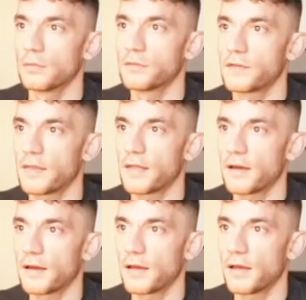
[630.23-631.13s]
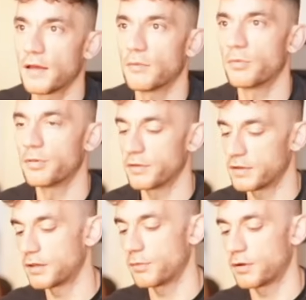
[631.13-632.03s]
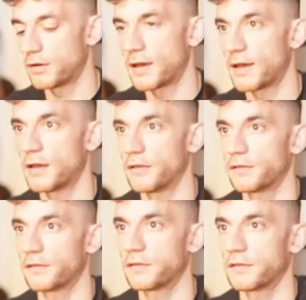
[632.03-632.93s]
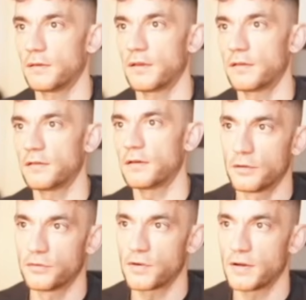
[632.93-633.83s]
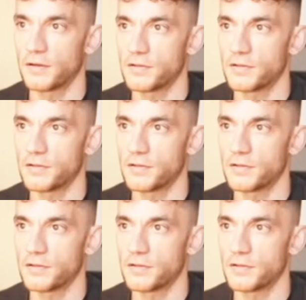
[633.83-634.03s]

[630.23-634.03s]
We'll take that and we'll put the keyword as S E O training